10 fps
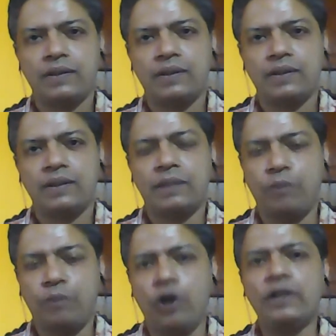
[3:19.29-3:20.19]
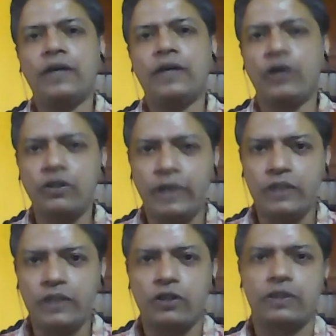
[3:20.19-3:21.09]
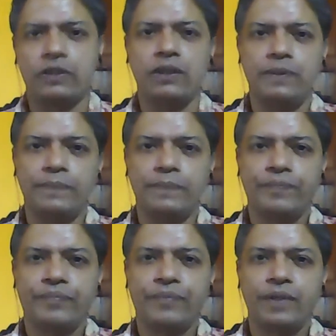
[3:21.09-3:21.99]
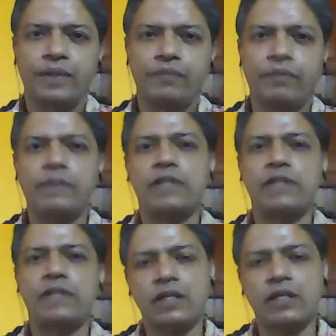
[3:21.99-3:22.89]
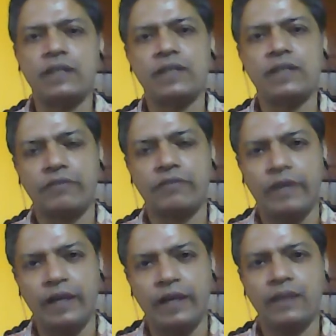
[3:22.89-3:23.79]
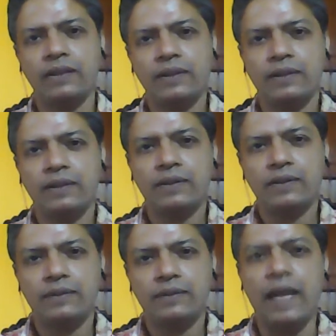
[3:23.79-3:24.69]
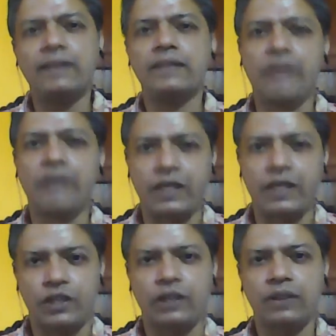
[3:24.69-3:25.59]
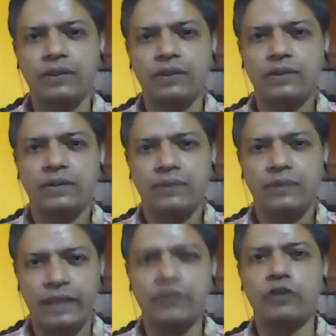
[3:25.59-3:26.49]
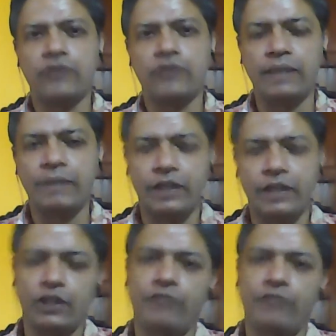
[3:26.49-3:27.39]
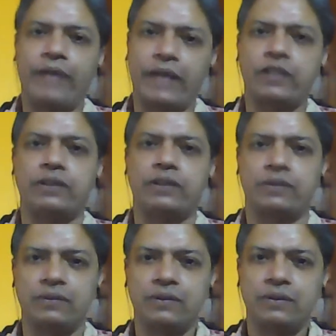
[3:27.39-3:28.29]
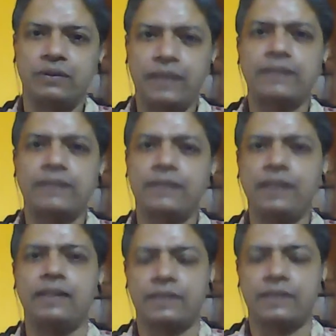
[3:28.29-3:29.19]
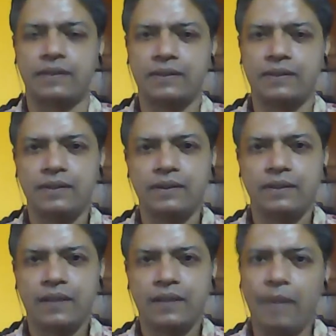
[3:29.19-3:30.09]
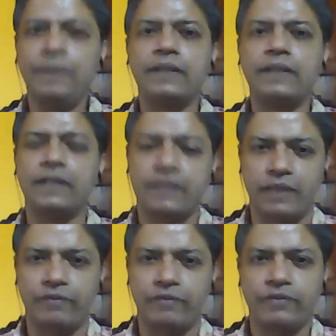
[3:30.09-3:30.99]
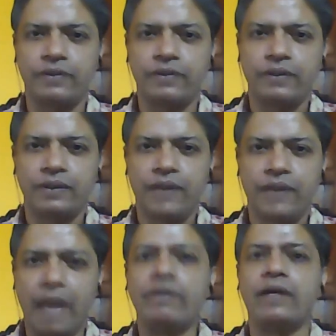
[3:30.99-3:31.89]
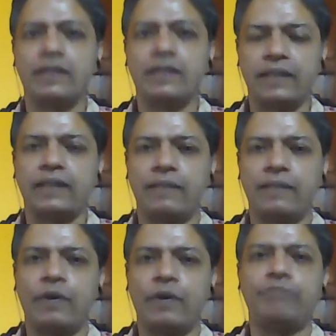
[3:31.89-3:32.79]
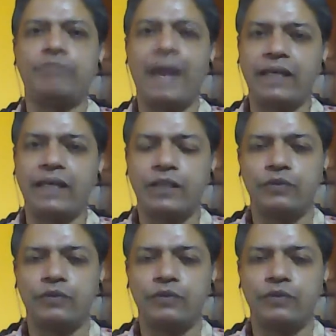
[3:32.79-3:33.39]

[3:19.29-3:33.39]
The plot, according to Aristotle, will be structured in such a way that in tragedy, that is also an imitation of an action that is serious, complete in itself, having a certain amount of magnitude,